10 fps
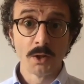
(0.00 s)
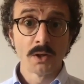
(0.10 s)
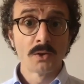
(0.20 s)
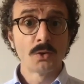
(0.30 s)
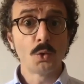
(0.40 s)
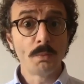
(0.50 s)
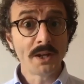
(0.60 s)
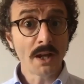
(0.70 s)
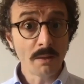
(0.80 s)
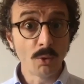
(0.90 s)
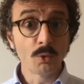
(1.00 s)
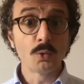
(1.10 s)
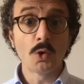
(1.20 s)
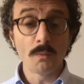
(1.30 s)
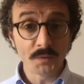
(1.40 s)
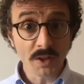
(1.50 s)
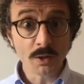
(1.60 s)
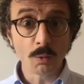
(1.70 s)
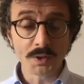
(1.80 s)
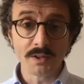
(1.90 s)
to be able to continue
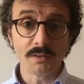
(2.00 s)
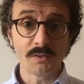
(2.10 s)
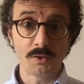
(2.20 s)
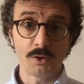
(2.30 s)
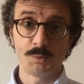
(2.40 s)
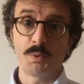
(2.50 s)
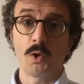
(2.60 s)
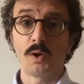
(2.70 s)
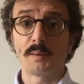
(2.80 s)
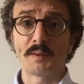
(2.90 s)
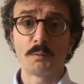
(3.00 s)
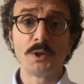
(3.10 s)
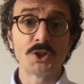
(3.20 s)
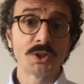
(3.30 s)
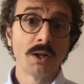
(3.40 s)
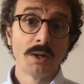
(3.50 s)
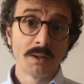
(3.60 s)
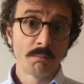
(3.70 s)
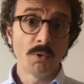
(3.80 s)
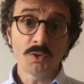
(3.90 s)
with their research programs, which
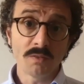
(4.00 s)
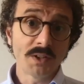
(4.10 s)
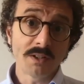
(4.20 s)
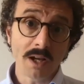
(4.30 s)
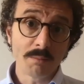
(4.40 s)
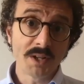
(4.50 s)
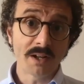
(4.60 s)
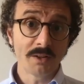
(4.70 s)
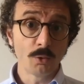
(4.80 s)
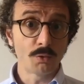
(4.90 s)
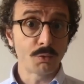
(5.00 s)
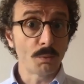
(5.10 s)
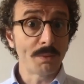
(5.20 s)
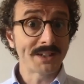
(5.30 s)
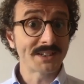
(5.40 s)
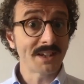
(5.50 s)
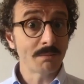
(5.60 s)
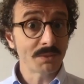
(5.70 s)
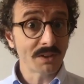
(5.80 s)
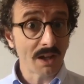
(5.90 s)
most of the time they are unuseful, but
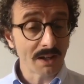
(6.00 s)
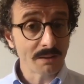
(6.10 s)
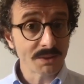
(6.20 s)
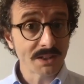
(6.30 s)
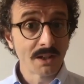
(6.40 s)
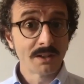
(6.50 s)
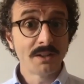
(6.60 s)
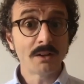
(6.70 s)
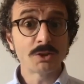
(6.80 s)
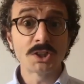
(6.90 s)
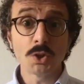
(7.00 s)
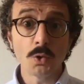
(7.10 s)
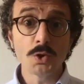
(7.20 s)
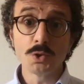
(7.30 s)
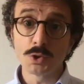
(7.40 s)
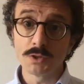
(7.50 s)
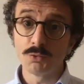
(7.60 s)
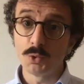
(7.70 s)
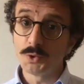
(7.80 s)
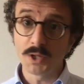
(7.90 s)
sometimes they are so useful you
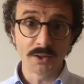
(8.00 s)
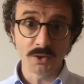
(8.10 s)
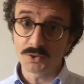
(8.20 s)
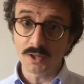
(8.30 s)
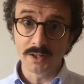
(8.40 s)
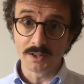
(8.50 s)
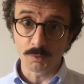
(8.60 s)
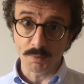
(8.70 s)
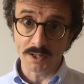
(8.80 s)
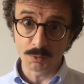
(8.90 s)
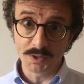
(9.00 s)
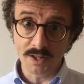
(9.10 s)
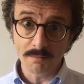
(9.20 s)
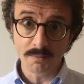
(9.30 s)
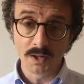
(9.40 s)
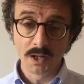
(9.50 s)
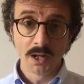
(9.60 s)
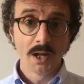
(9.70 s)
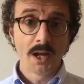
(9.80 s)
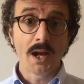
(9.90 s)
cannot really dispense with them.
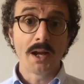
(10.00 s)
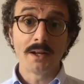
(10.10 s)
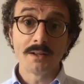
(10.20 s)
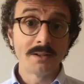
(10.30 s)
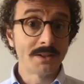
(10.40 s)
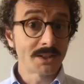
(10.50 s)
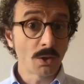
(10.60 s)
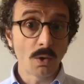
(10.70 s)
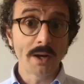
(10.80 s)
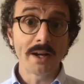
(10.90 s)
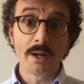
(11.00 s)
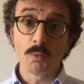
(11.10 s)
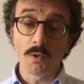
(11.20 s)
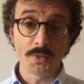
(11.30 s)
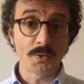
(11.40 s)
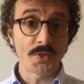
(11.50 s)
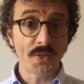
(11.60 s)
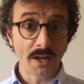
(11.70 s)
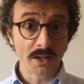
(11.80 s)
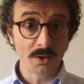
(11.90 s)
And so I really want to
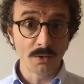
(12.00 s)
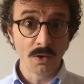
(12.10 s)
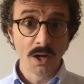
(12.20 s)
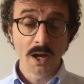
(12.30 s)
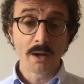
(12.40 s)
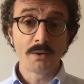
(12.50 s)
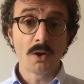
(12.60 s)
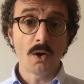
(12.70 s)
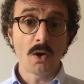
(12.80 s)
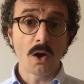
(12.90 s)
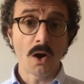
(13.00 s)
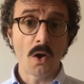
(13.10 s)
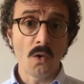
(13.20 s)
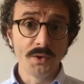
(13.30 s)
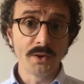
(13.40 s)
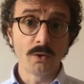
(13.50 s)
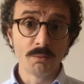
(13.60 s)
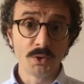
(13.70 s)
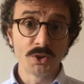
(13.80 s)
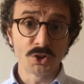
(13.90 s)
thank you, and all the
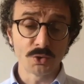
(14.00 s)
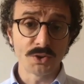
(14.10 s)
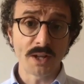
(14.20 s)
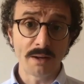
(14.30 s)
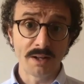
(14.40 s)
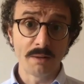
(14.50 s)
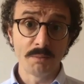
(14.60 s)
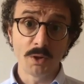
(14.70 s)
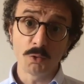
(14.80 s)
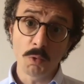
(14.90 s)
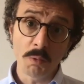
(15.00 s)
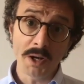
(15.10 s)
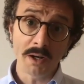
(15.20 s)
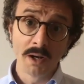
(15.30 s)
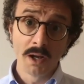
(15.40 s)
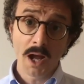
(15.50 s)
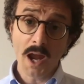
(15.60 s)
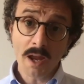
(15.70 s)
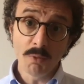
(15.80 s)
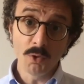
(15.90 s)
community should thank them, because we were
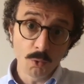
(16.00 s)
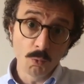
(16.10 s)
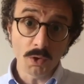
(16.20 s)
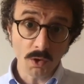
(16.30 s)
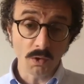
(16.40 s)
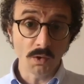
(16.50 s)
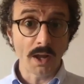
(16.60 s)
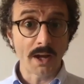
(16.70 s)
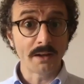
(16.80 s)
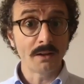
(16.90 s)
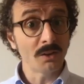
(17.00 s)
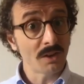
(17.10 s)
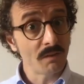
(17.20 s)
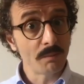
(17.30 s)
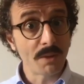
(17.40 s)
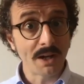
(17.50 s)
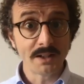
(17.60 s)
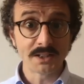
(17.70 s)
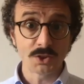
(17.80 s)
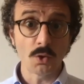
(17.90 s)
able to work online. Not everybody is
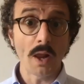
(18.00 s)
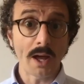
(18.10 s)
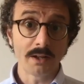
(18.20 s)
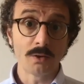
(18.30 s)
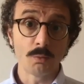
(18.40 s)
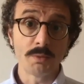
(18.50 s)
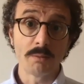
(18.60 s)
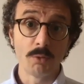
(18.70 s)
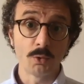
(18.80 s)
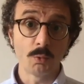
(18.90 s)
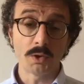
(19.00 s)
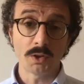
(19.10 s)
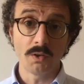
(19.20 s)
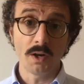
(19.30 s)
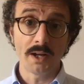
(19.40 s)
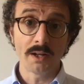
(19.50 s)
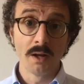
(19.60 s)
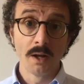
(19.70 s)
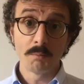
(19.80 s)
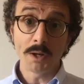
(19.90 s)
so lucky to be able to work online,
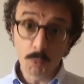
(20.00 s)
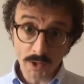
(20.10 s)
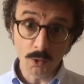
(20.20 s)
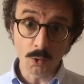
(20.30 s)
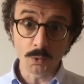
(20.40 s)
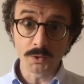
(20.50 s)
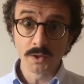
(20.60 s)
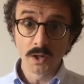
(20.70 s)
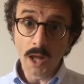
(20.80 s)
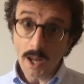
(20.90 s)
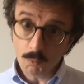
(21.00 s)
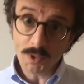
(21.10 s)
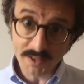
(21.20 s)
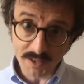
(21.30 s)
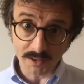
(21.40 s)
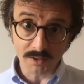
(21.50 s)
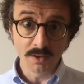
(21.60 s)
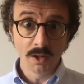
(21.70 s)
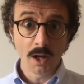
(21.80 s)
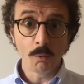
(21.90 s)
but we could, and we did.
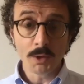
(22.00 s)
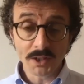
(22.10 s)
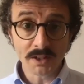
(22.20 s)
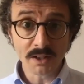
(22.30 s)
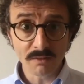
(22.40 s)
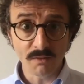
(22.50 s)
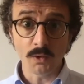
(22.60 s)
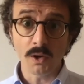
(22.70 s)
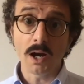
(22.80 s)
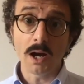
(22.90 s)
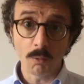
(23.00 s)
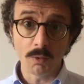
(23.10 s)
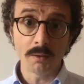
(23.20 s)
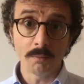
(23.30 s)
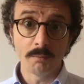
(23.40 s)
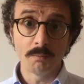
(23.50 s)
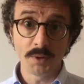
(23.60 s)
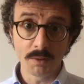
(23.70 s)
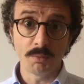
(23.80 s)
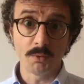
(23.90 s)
And we did it for our
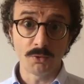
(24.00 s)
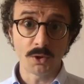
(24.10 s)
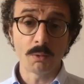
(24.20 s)
people, for our